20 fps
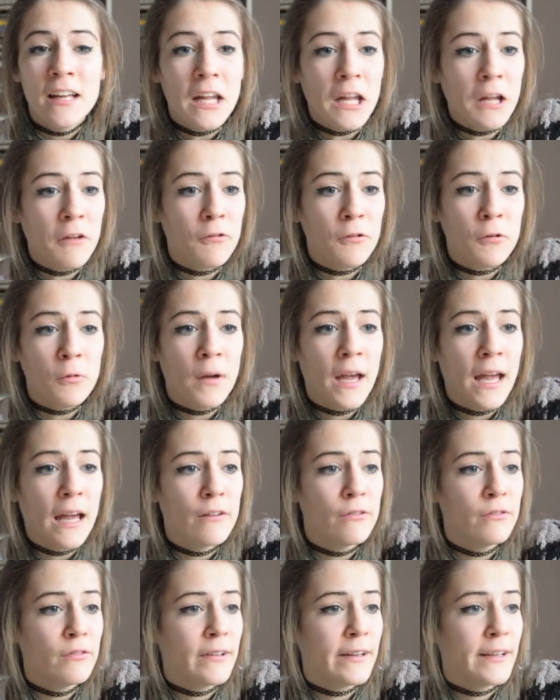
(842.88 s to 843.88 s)
If you
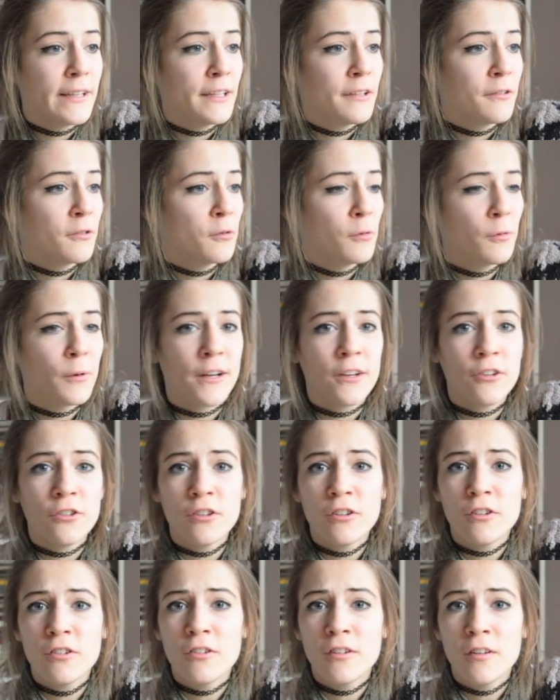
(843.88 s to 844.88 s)
have any
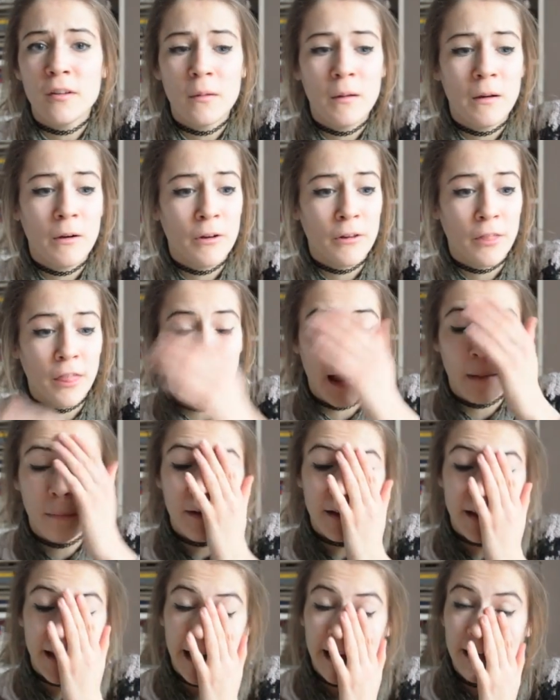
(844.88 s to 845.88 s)
questions about the
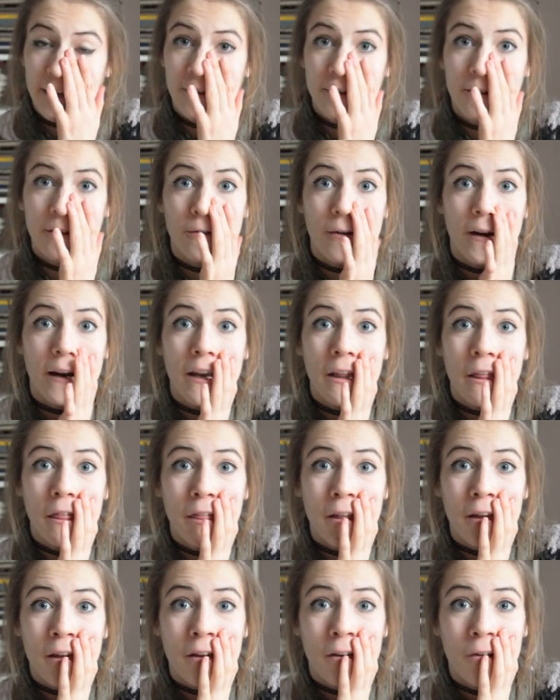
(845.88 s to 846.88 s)
application or
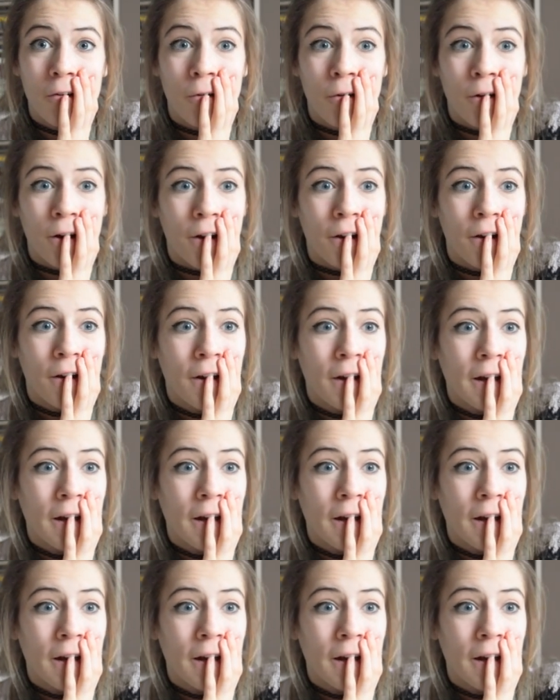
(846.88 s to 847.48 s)
anything, or